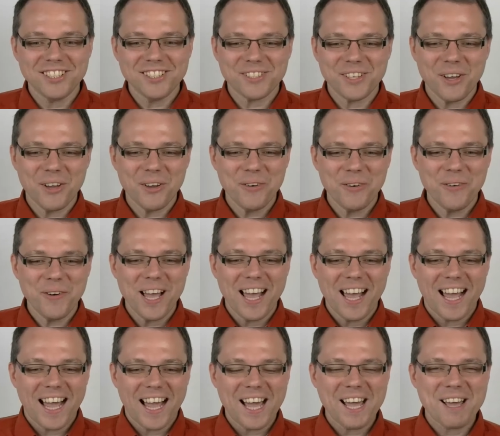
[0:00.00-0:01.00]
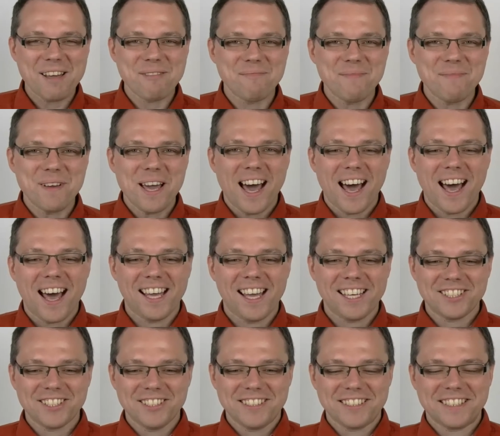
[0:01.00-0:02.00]
So I
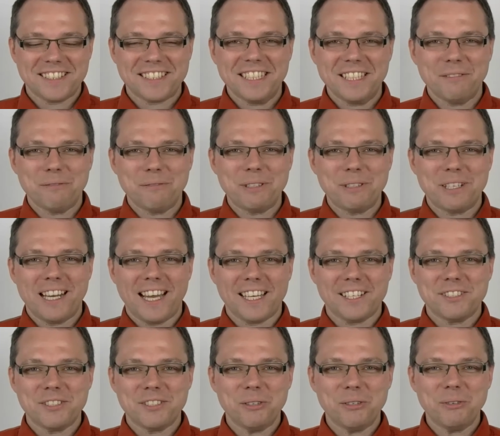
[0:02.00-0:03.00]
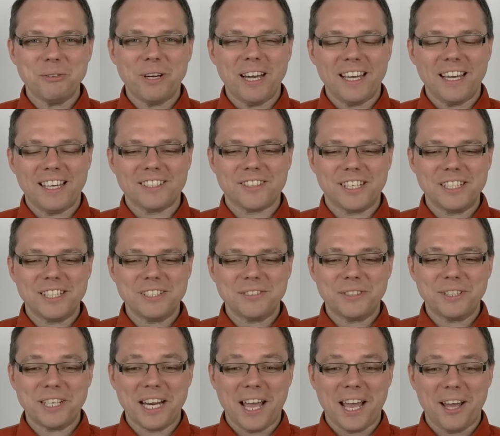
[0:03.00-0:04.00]
just would like to
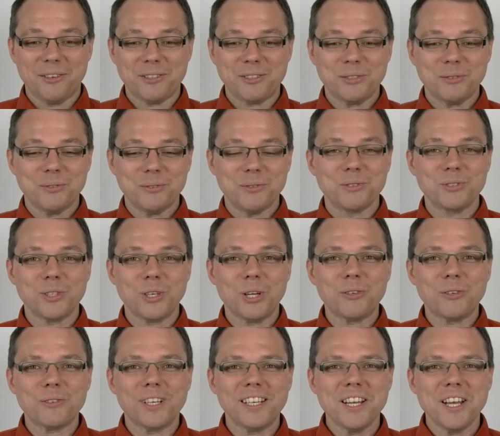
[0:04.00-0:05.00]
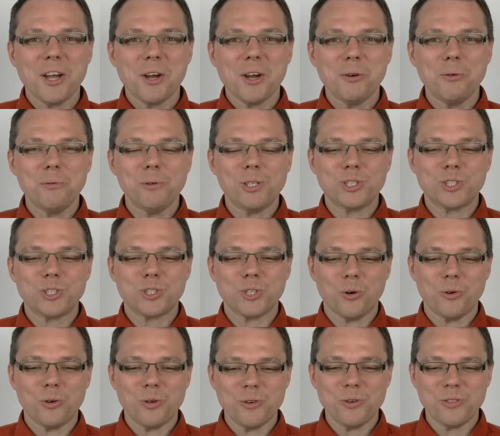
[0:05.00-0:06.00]
transfer now to Solran, who will
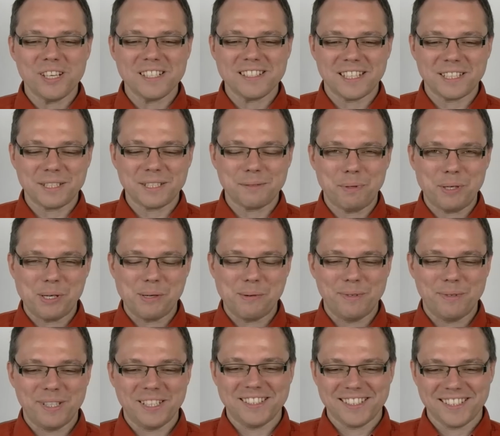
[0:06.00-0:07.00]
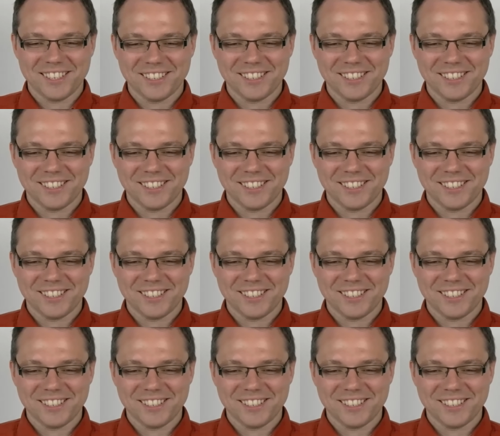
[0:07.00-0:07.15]
show you this experiment.